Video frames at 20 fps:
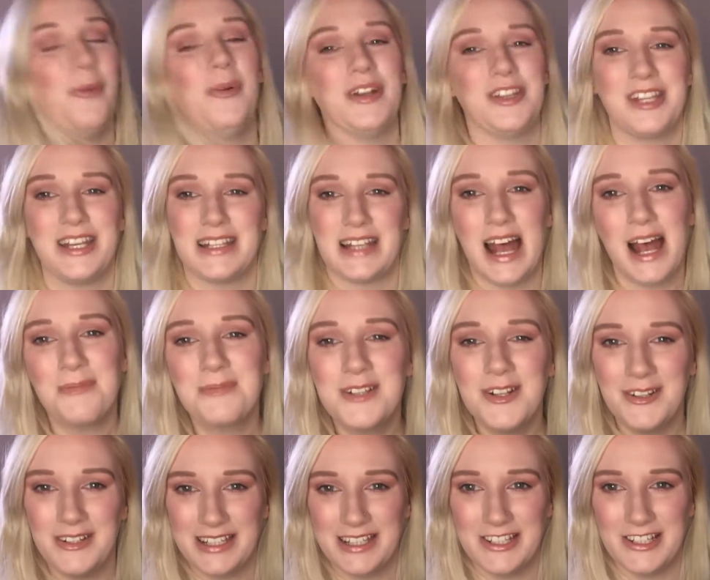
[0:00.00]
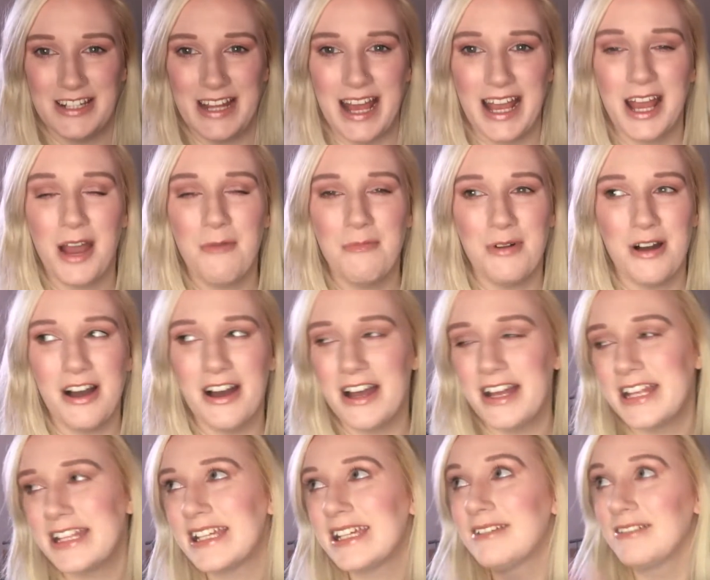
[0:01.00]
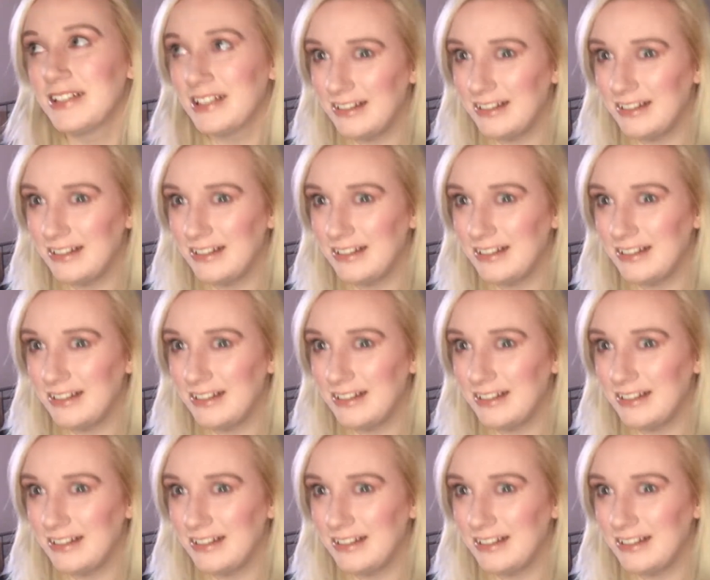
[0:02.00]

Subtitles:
which is absolutely stunning, but